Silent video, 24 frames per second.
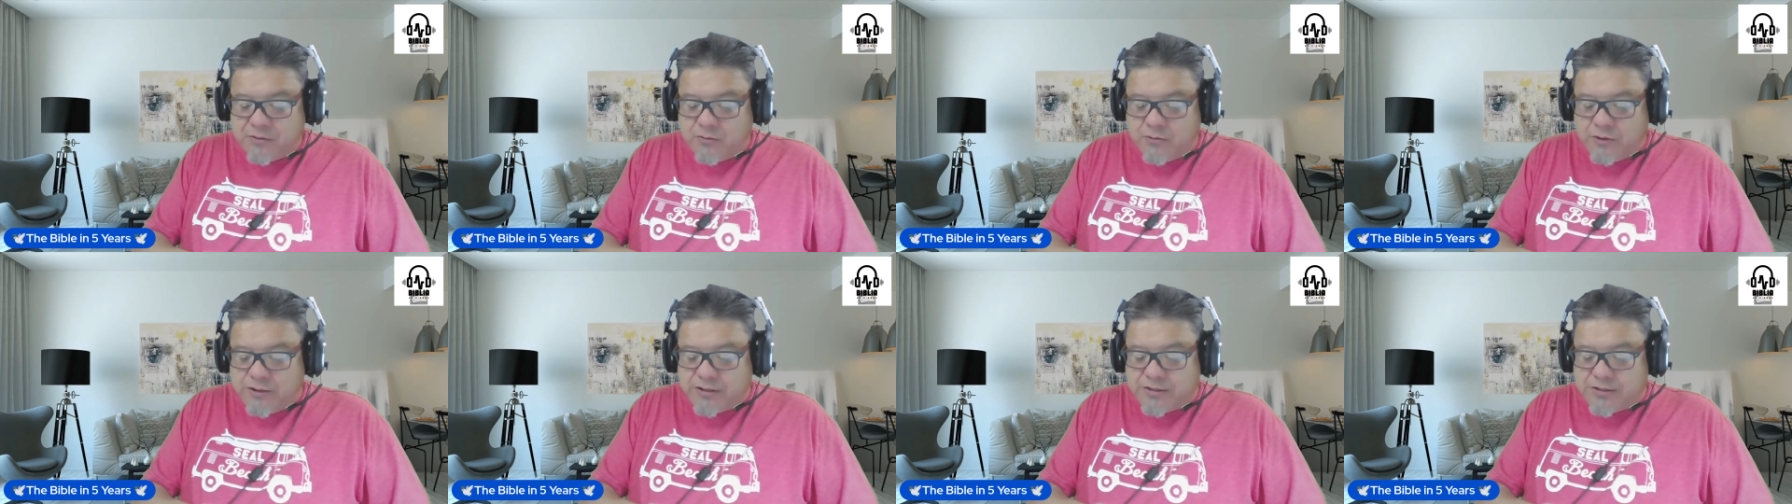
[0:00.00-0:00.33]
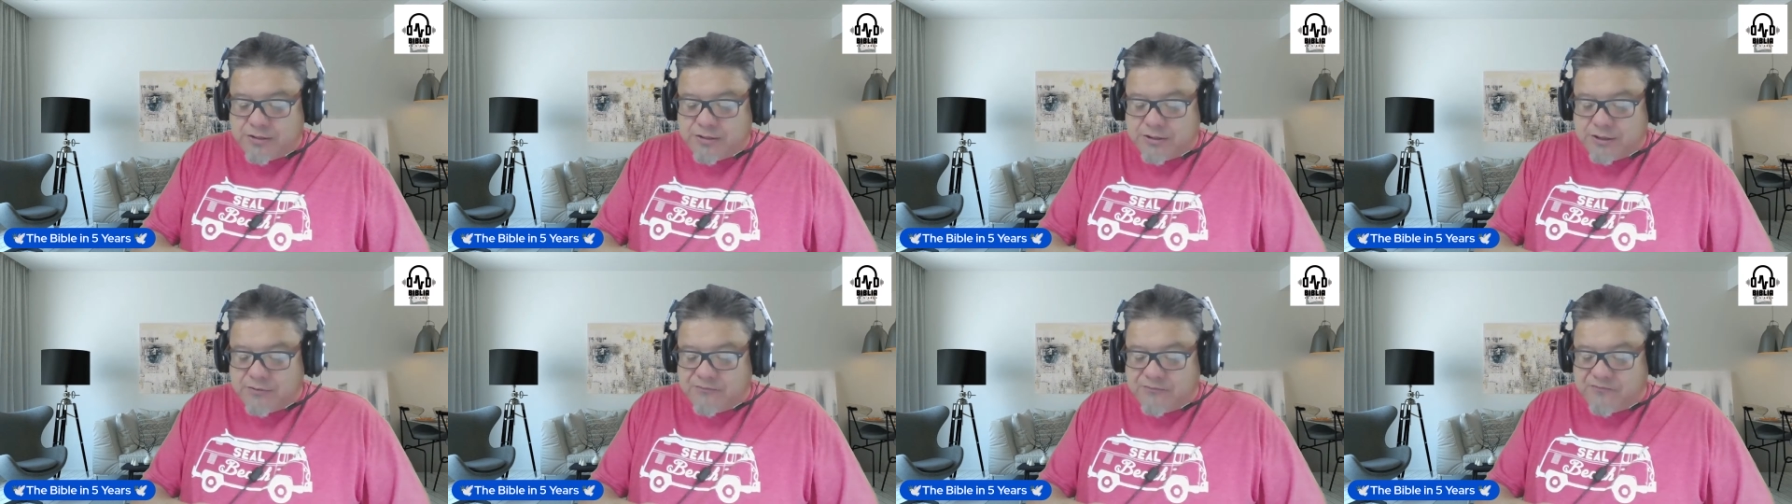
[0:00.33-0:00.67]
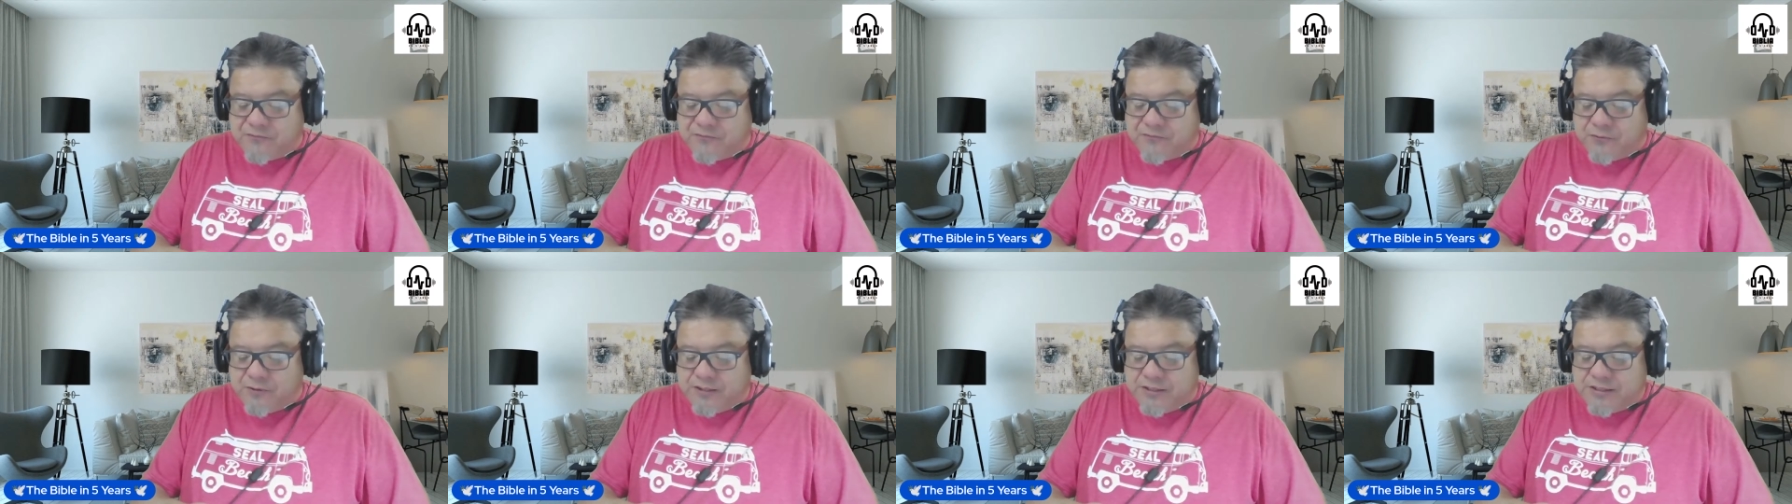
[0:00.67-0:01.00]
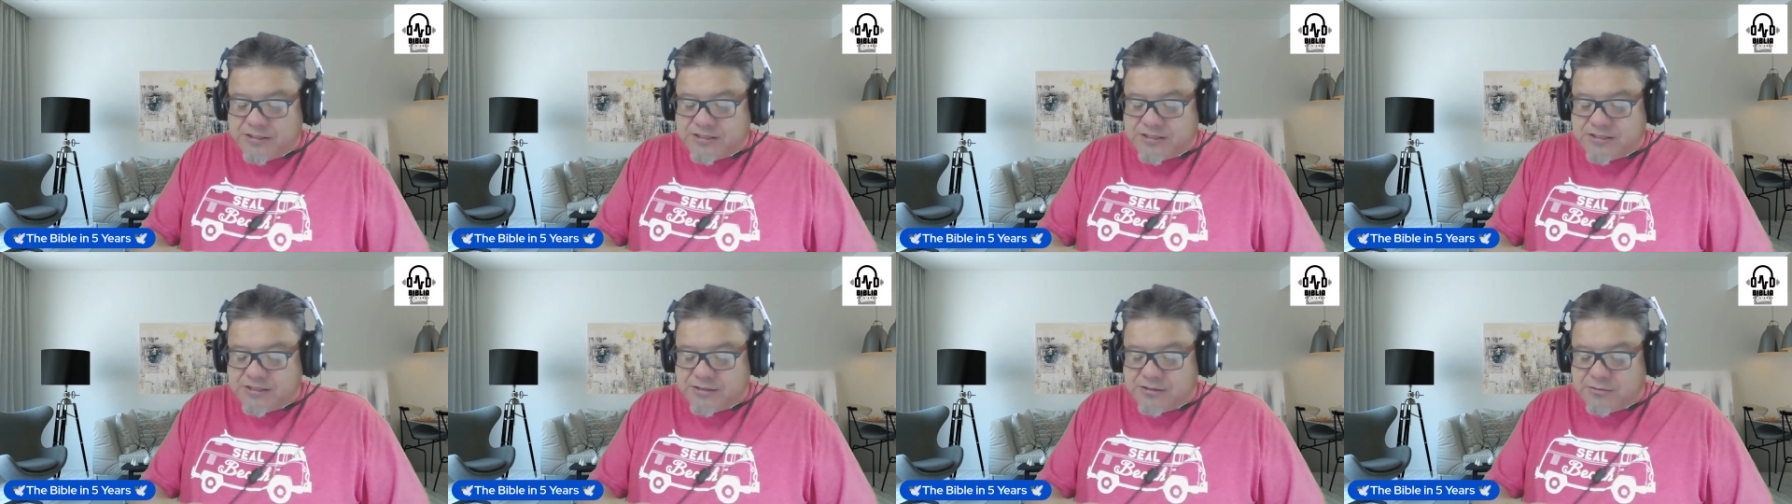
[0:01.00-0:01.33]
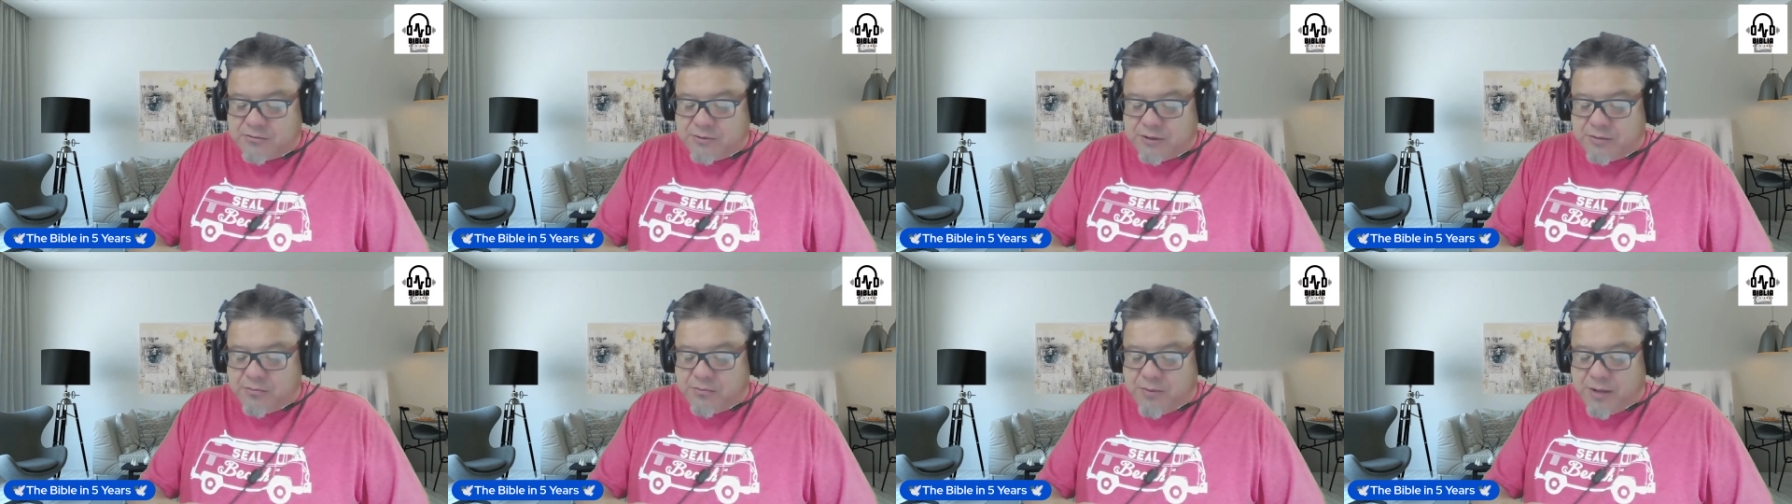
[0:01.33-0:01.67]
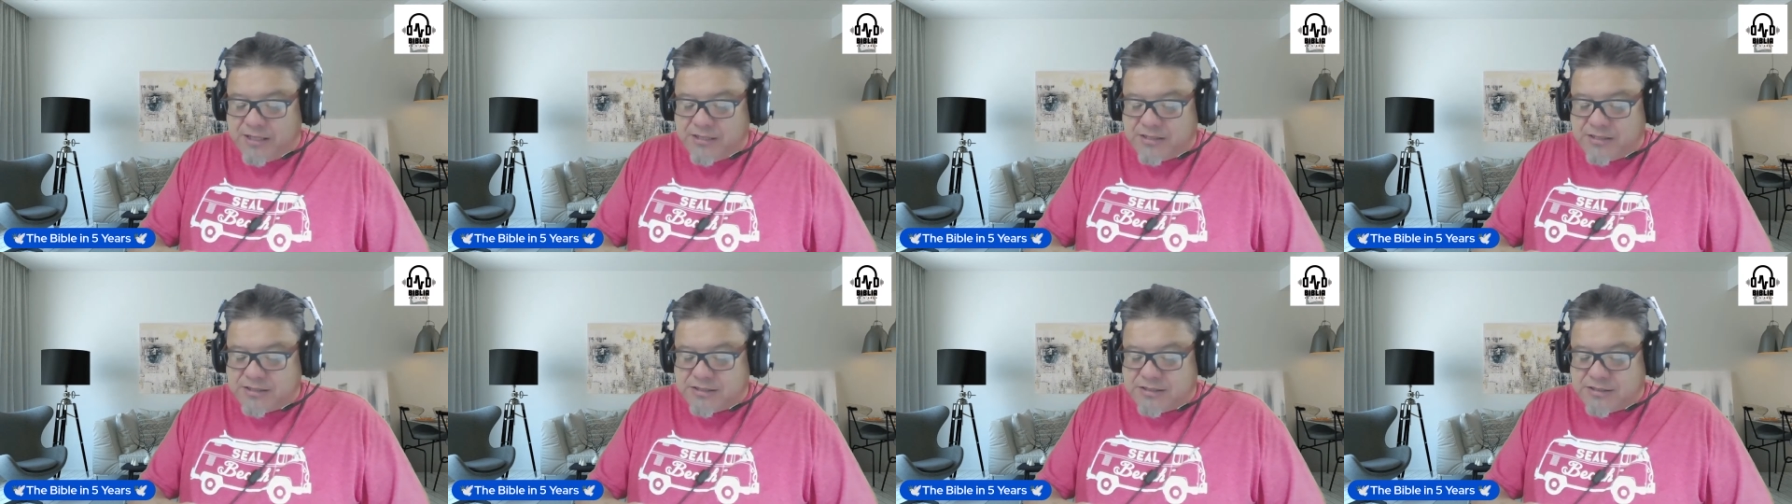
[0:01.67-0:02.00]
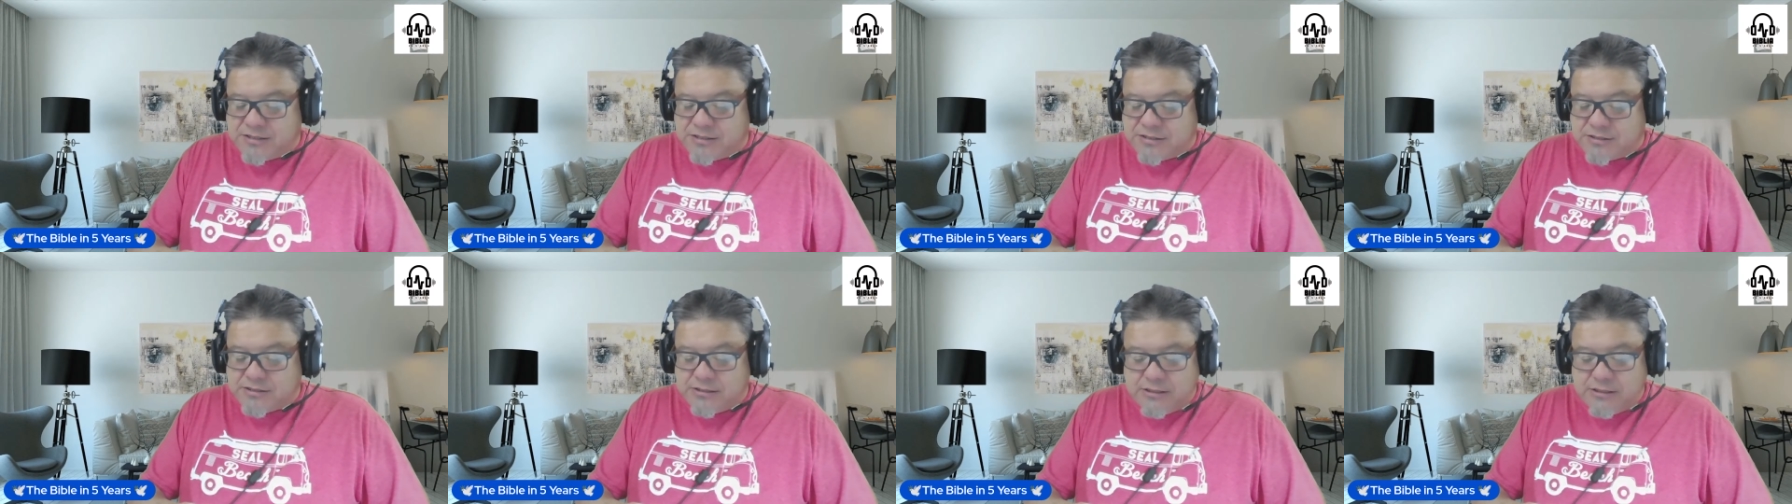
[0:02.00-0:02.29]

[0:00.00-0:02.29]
with their 40 silver bases,